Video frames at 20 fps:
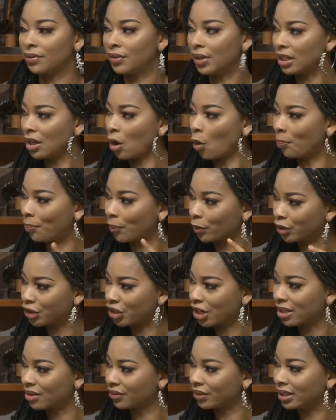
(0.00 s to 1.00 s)
Like, if they
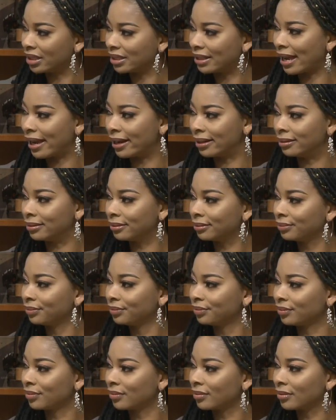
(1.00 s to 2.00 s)
apologize for they died. Not
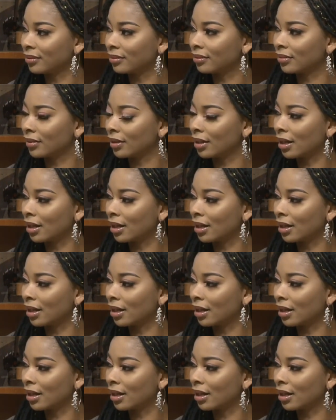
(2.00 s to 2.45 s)
necessarily.